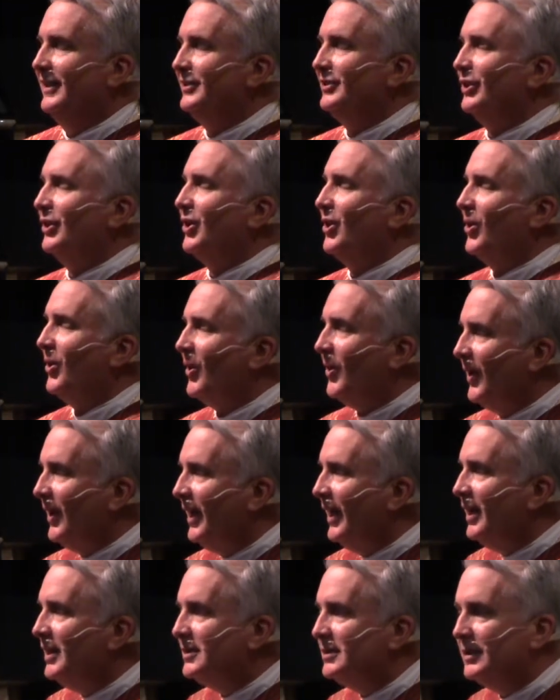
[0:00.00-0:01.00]
It's a
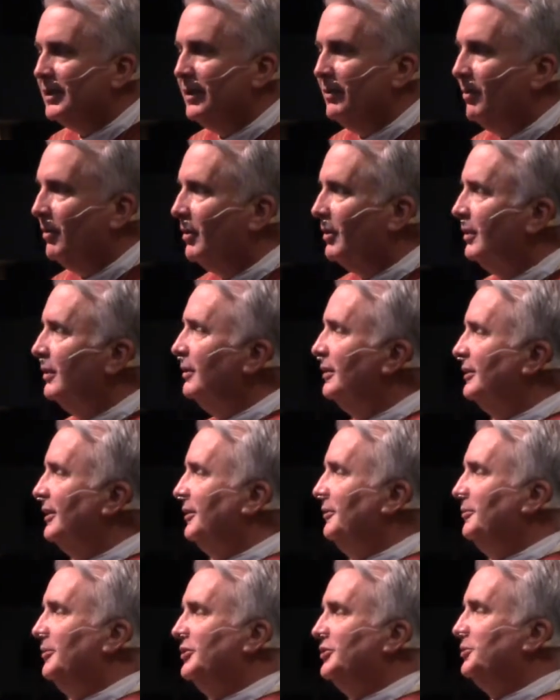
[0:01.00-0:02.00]
crazy world
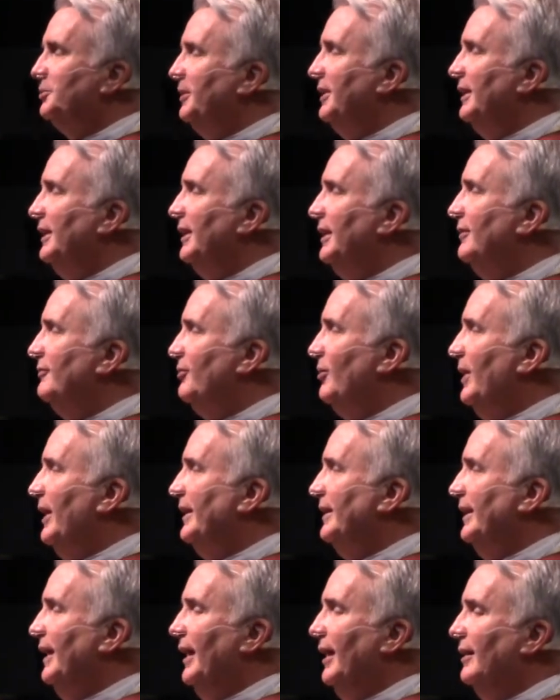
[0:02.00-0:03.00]
in which we live
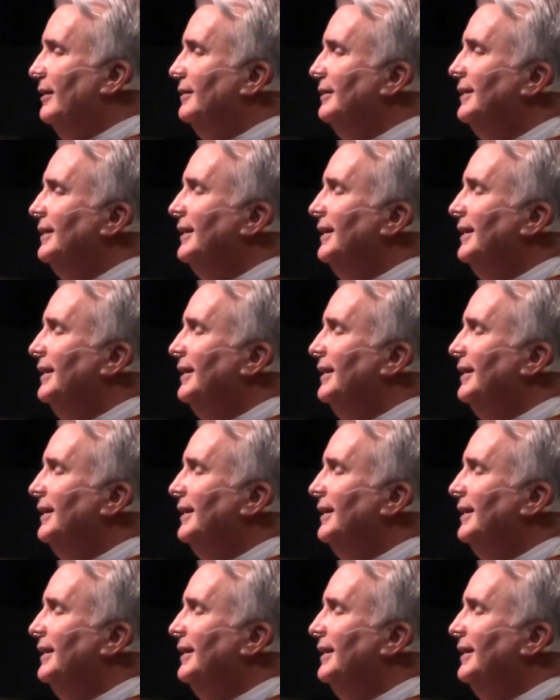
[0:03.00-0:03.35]
right now.